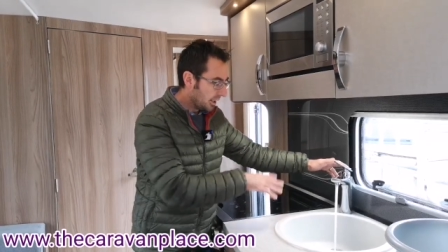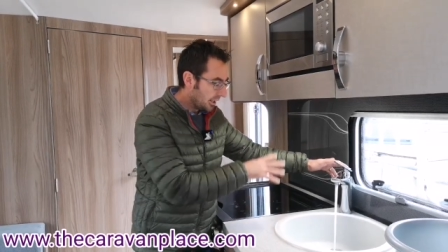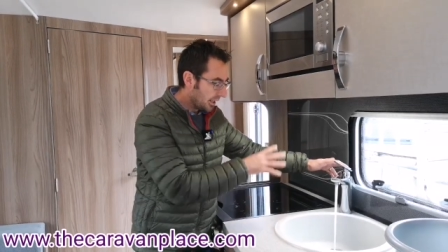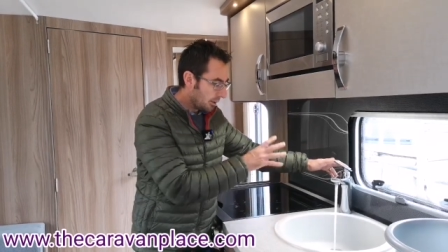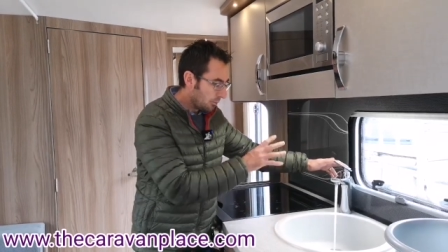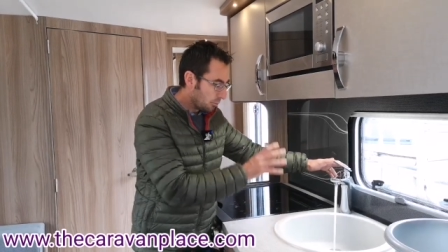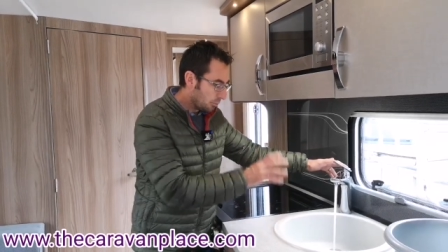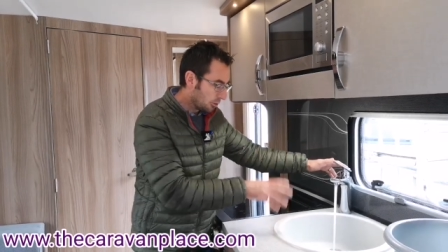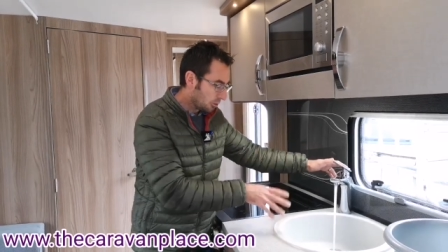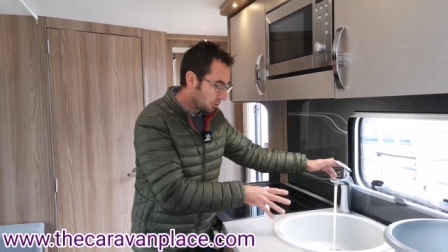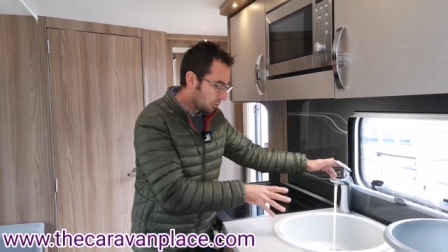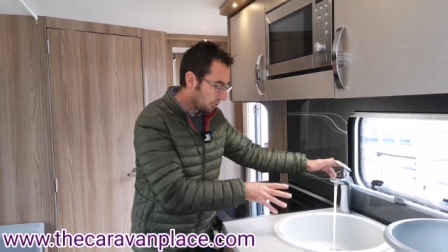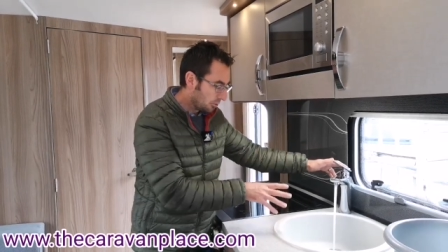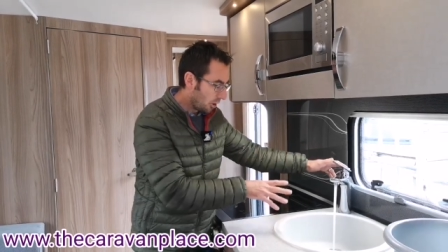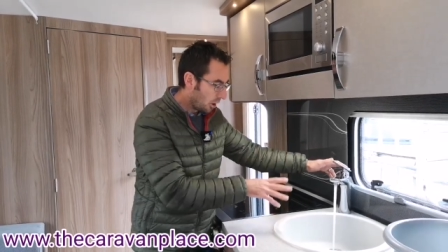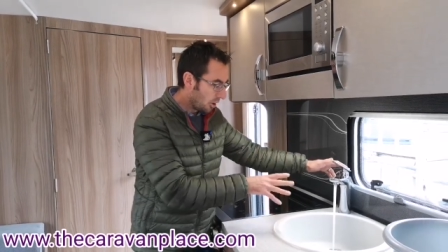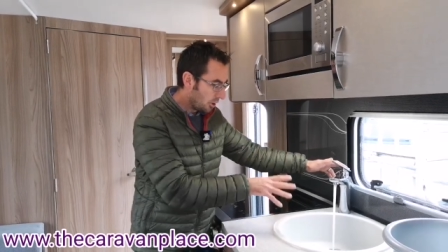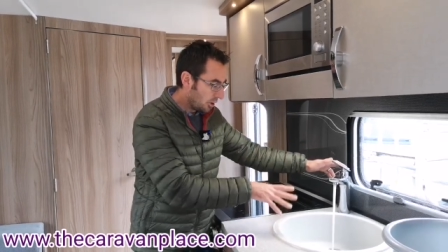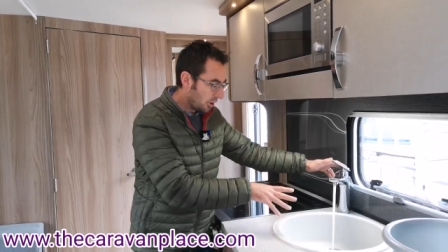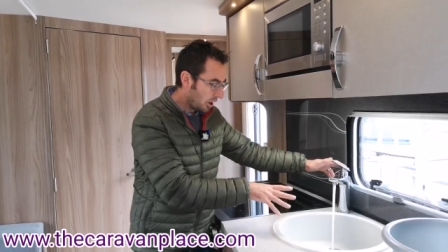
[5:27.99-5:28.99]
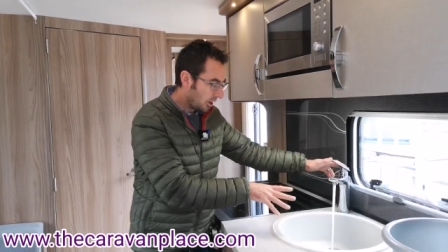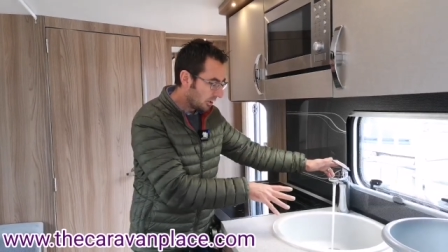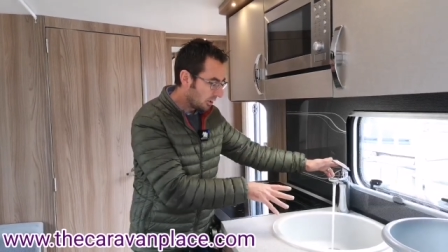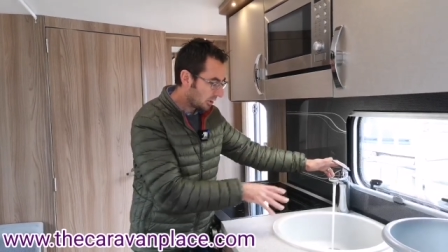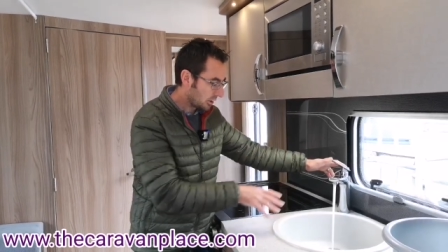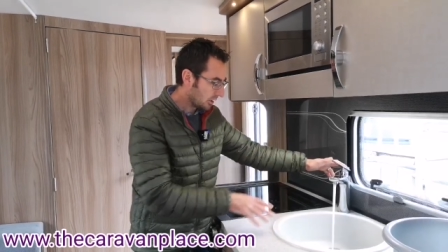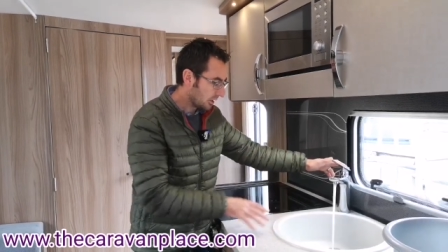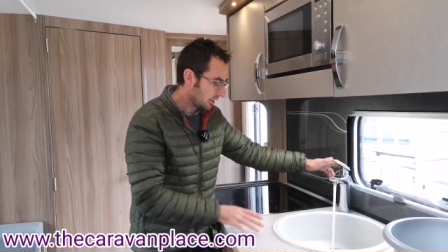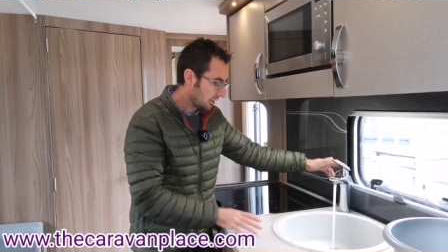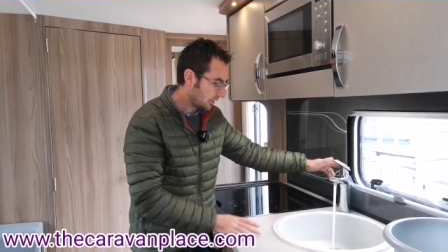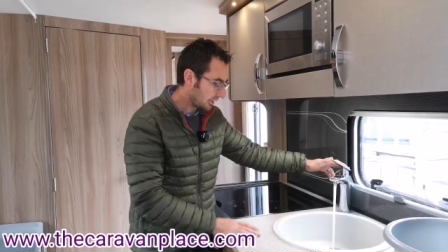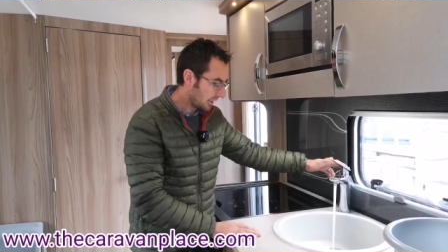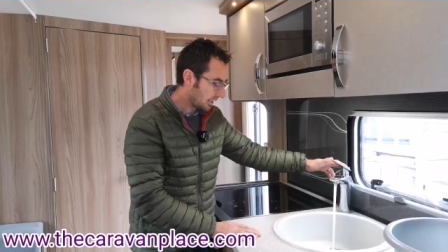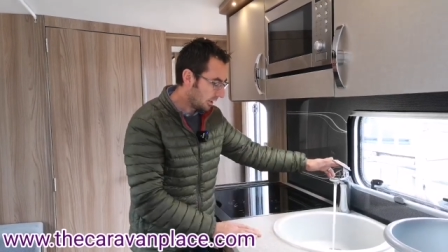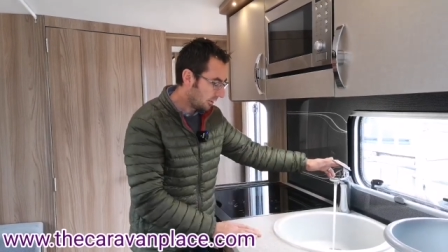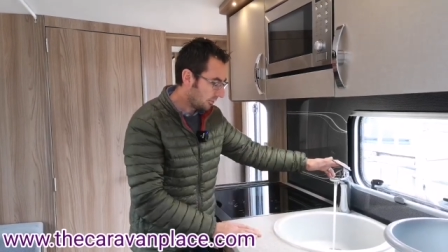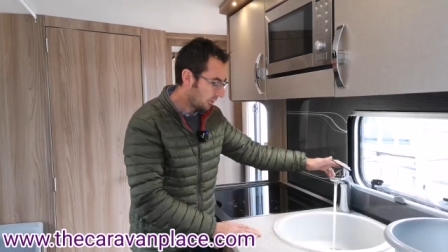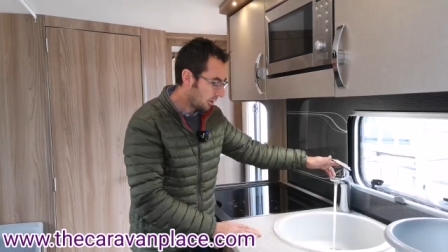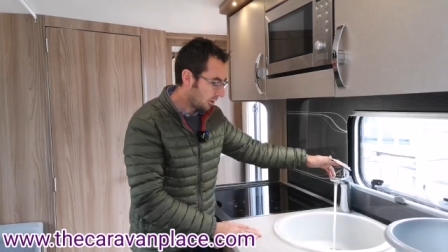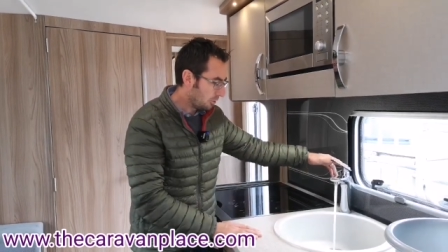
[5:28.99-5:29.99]
and then once we've got a nice
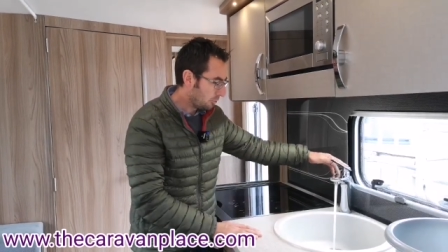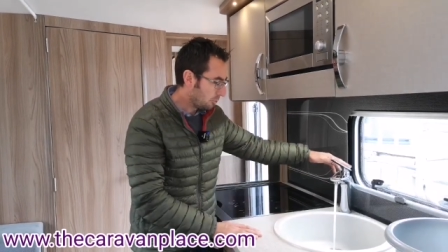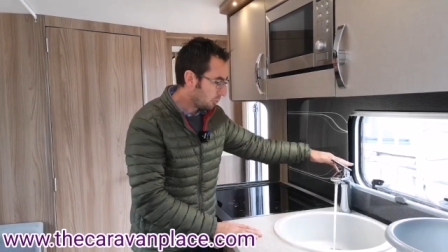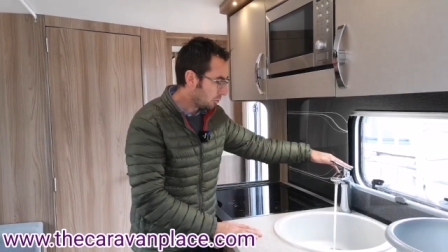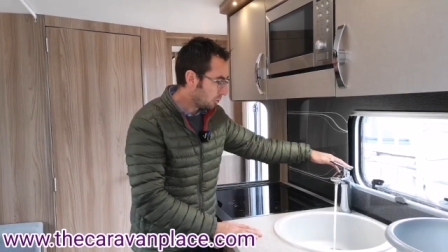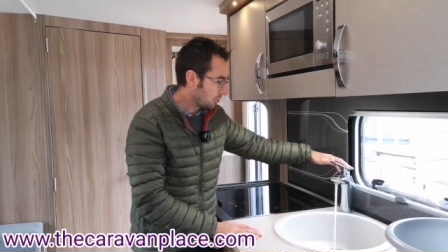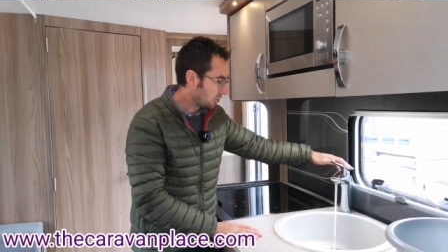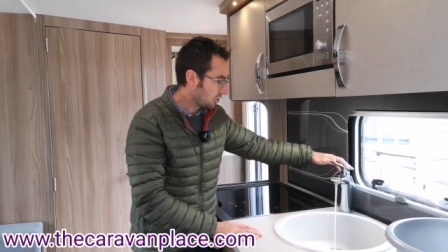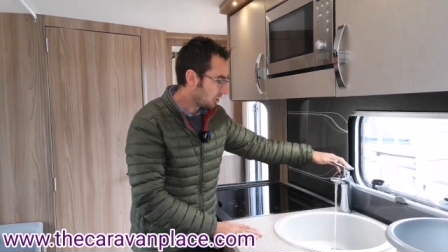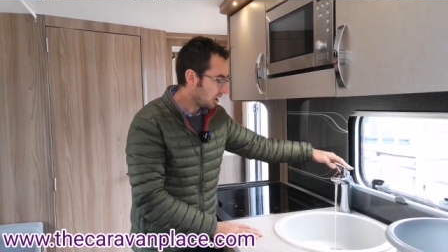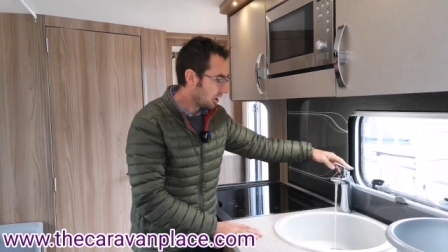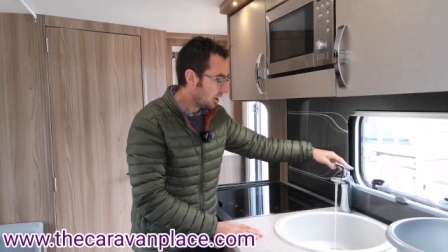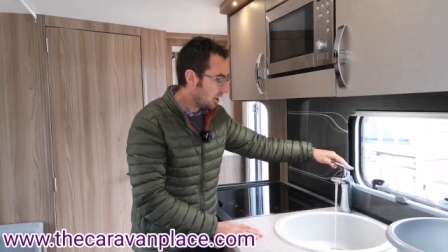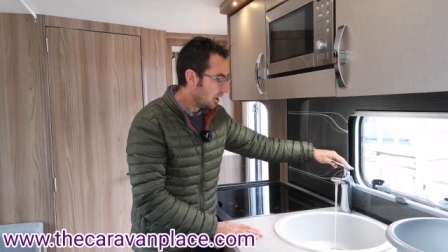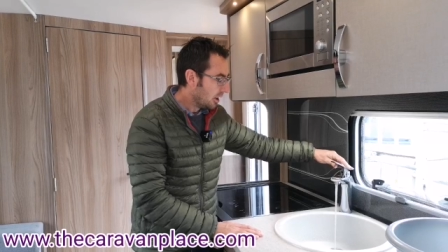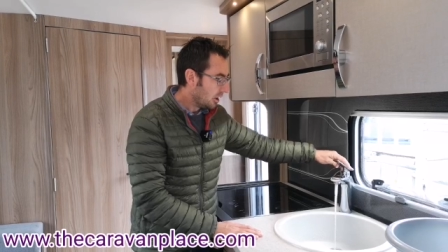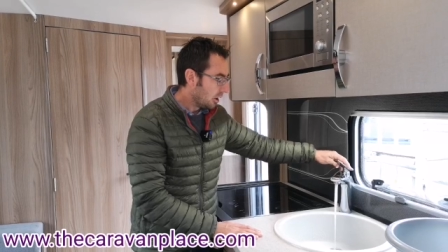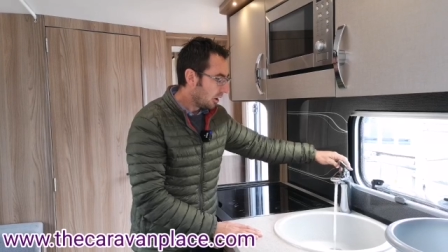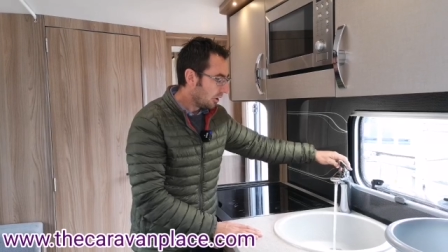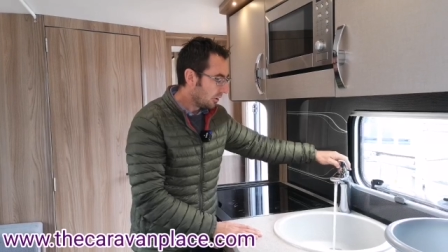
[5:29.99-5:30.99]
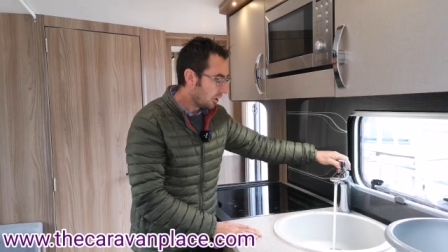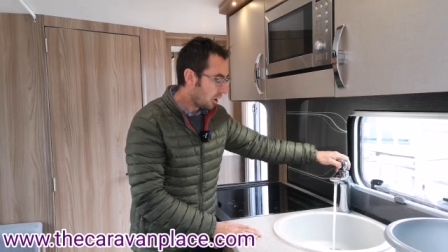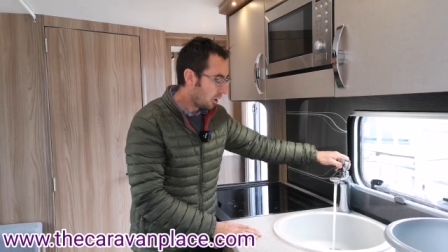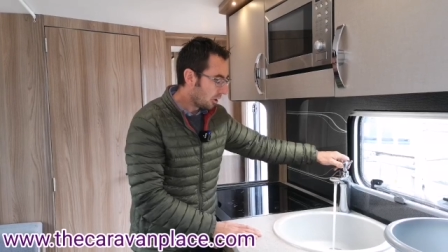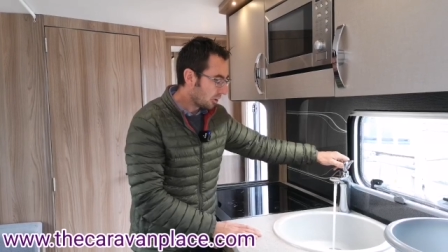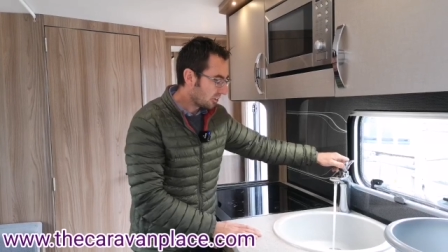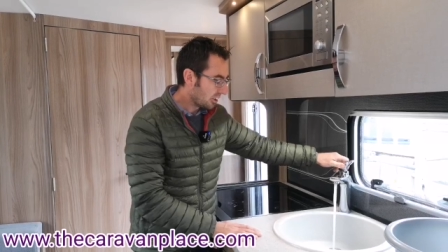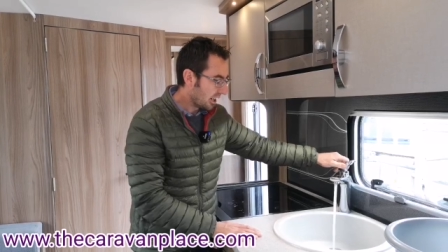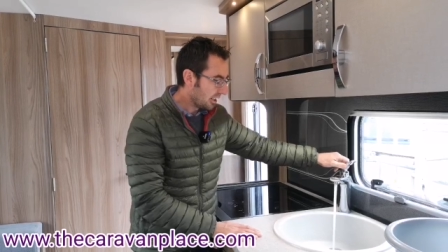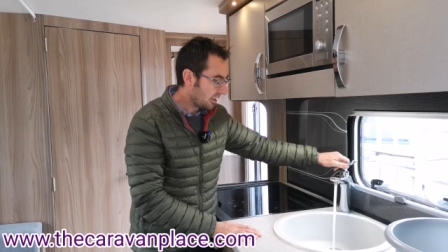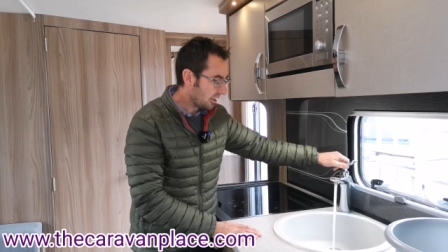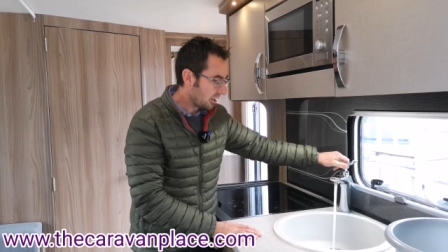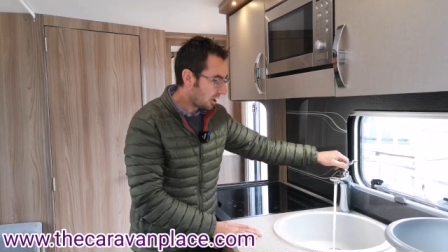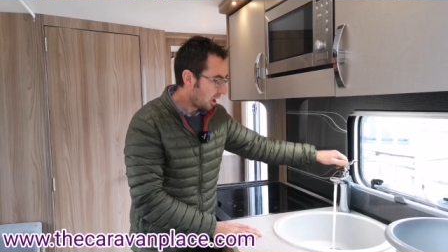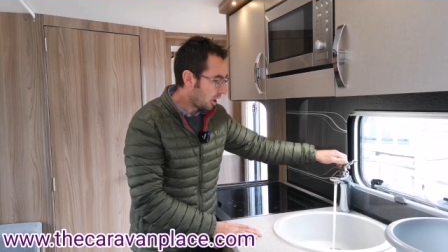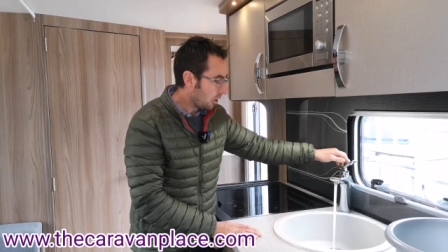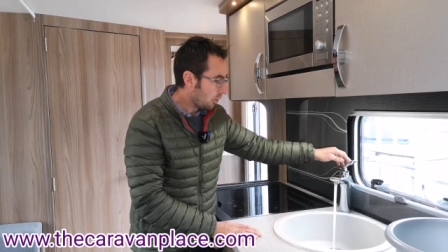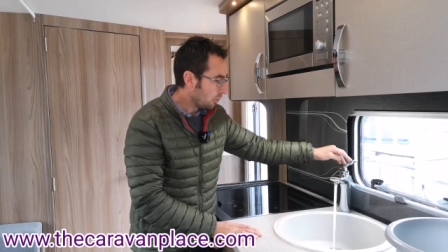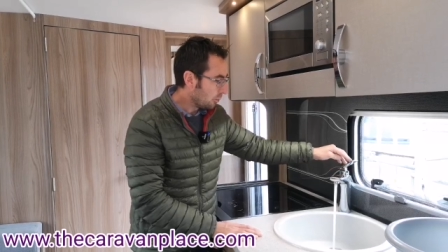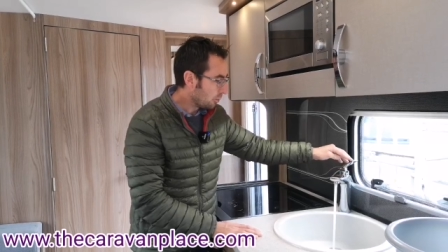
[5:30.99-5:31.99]
steady flow of water on the hot and the
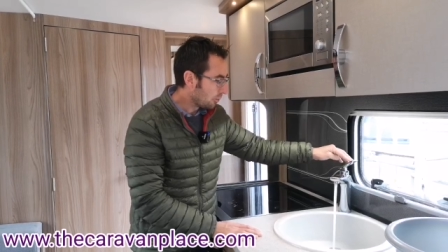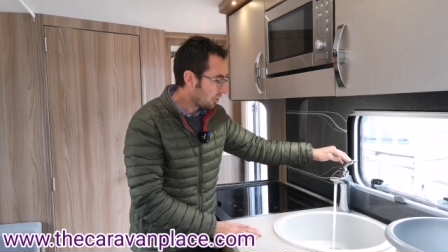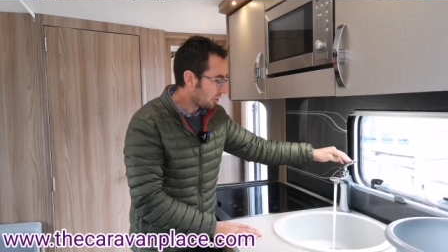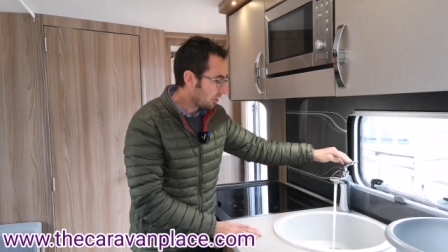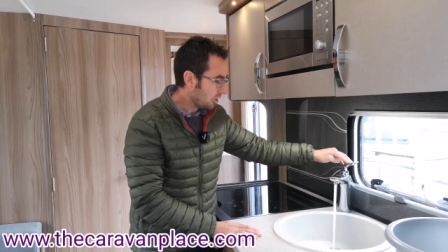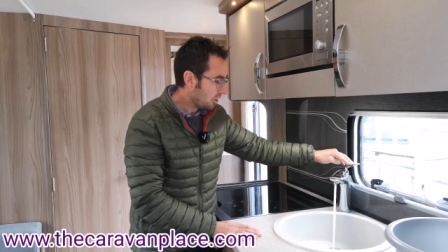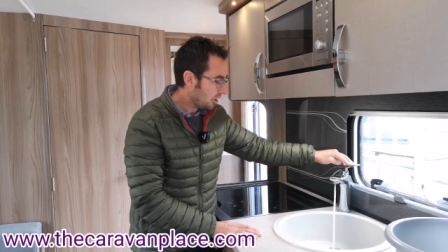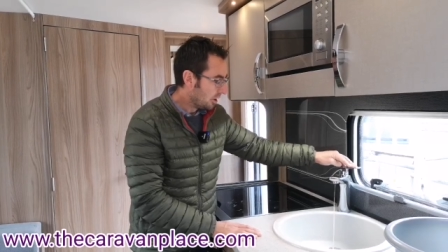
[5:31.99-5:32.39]
cold,